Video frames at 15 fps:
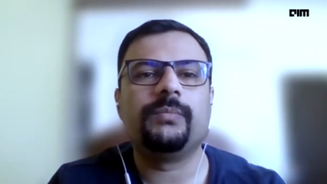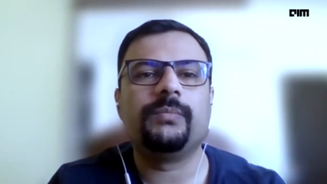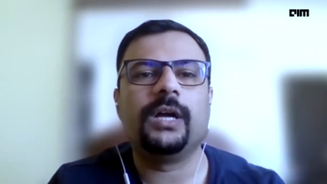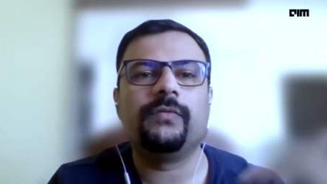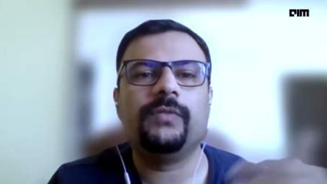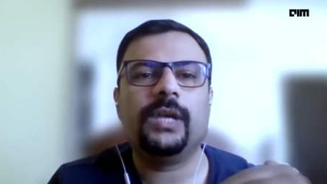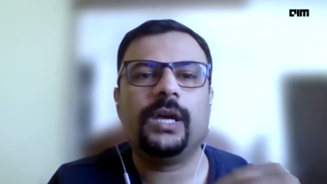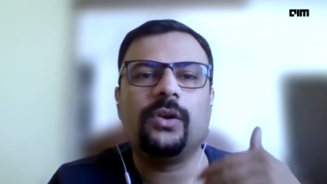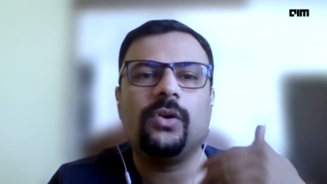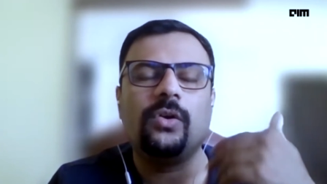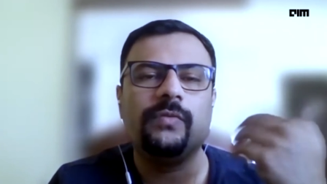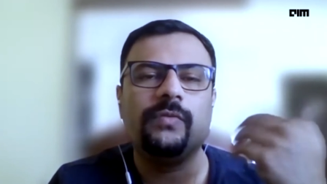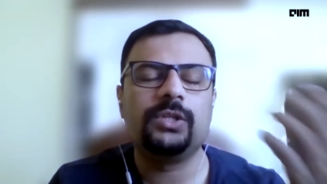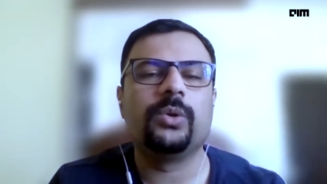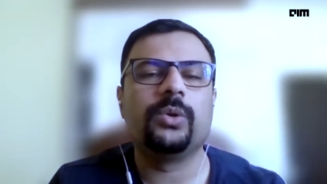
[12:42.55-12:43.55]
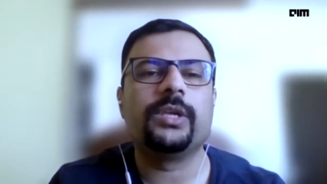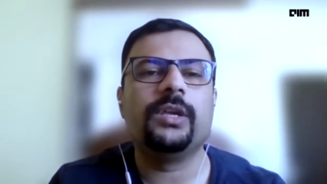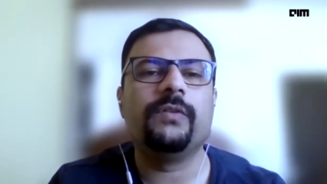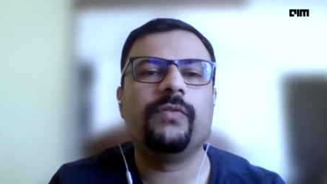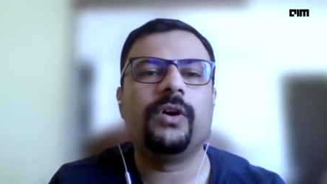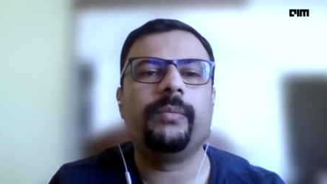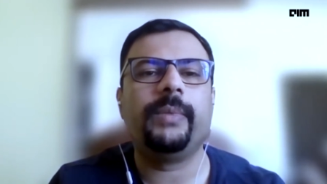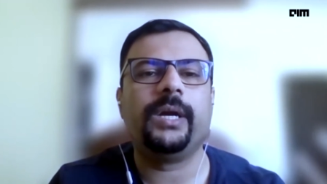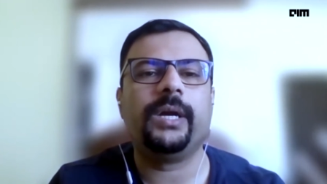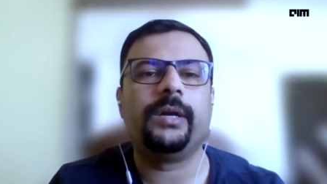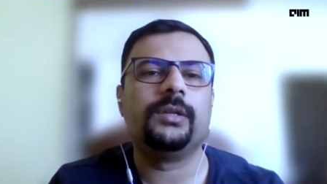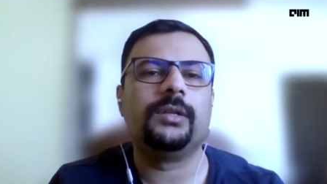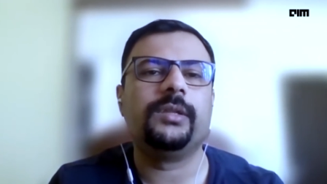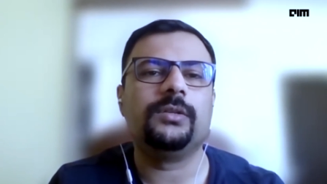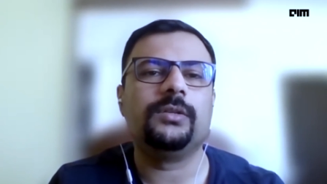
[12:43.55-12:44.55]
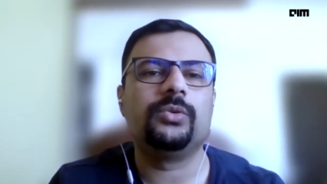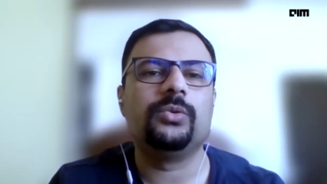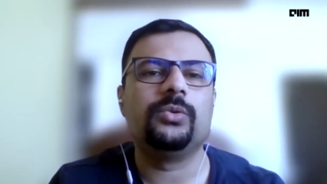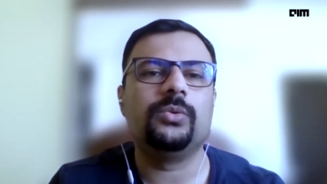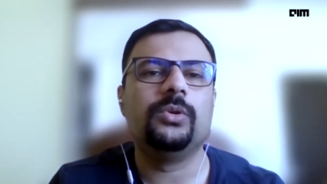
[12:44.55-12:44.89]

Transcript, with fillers: Spark. We are always looking for better things too,